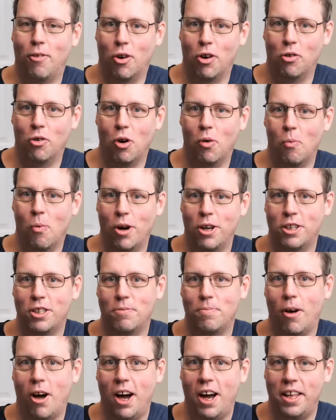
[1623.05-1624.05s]
photo in one
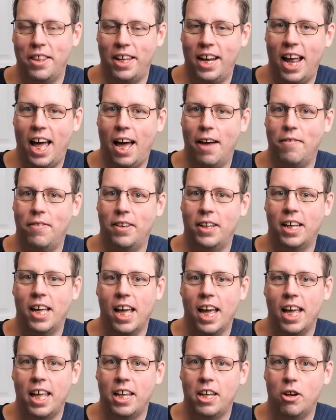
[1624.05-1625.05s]
spot and then having,
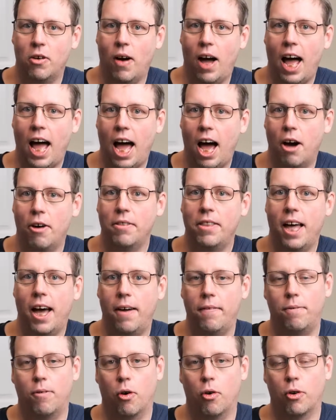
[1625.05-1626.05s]
you know, how
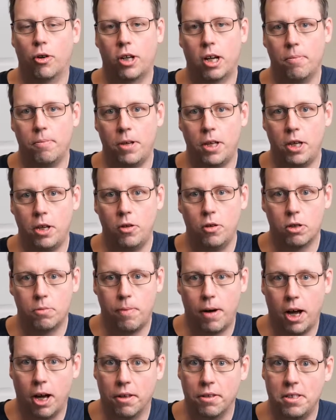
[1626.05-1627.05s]
that photo can be used
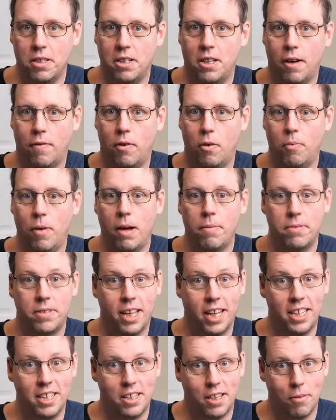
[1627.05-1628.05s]
by all these different
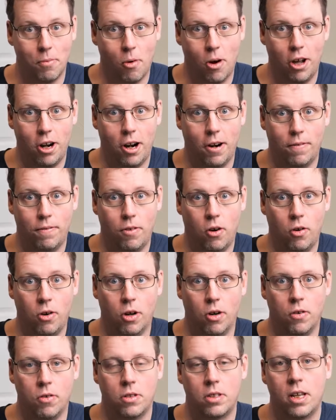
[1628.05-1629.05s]
websites that want our
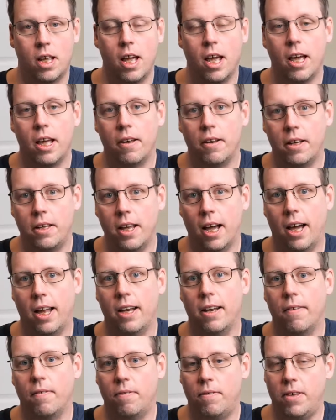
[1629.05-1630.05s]
photos
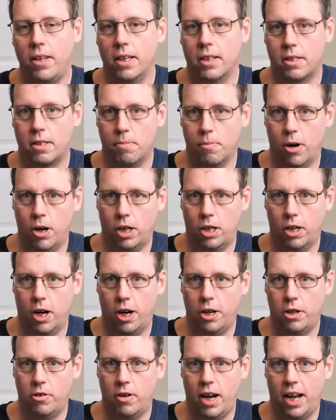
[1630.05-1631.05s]
done via smart
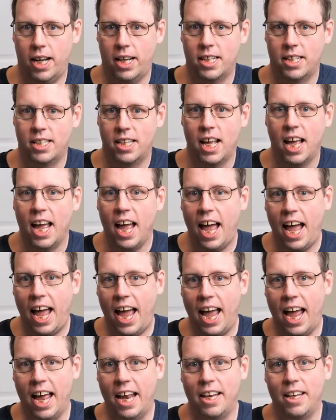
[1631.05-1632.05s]
contracts.
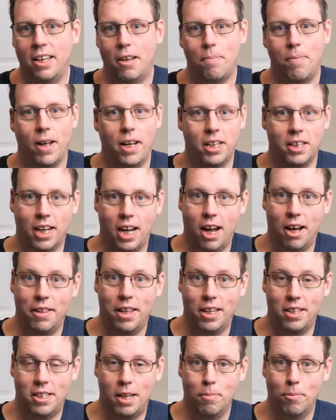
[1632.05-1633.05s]
And depending on how
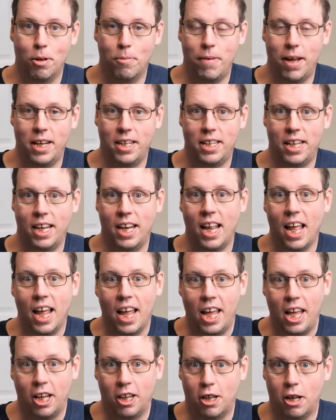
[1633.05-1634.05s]
that's implemented,
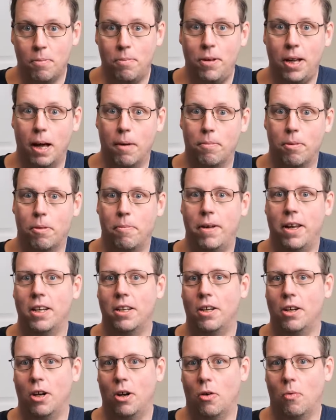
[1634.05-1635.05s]
it could be
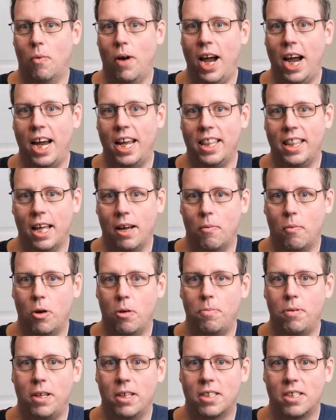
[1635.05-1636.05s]
implemented in a way that
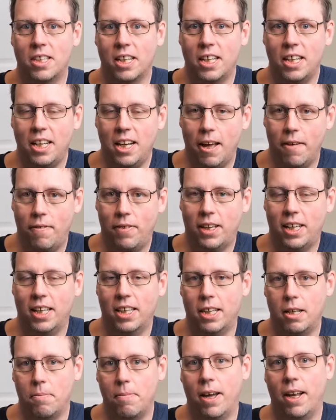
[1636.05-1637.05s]
would be
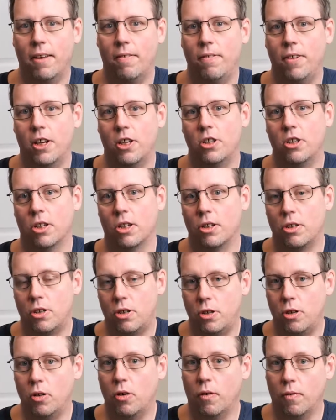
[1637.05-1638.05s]
significantly beneficial
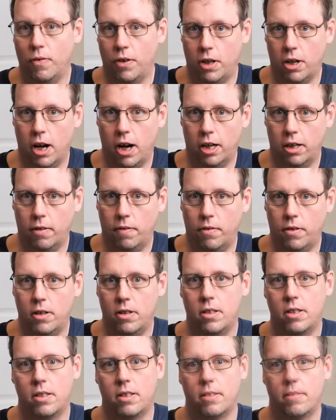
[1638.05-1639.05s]
to
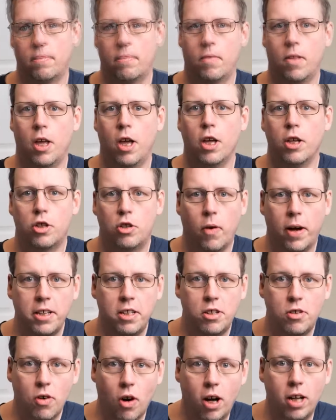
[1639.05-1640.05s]
photographers. So I
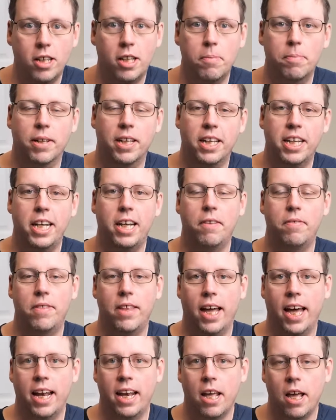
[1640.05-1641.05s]
strongly believe
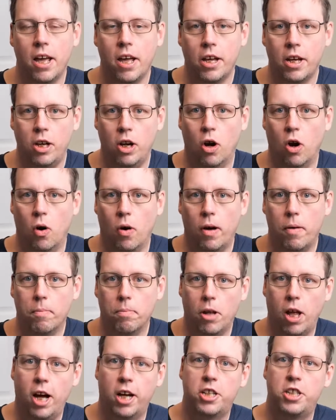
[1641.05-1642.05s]
that, you know,
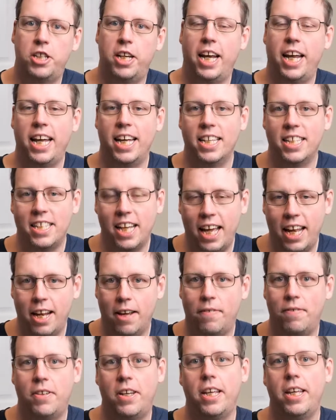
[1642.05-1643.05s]
blockchains,
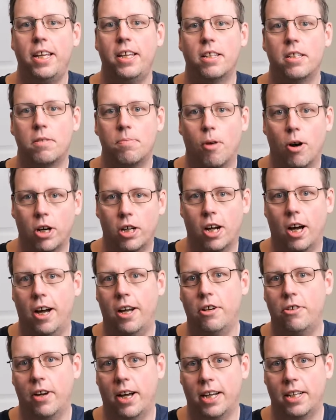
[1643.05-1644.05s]
NFTs, smart
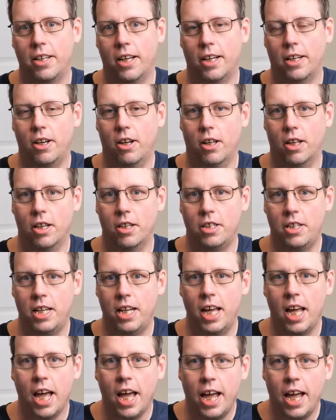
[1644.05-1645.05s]
contract technology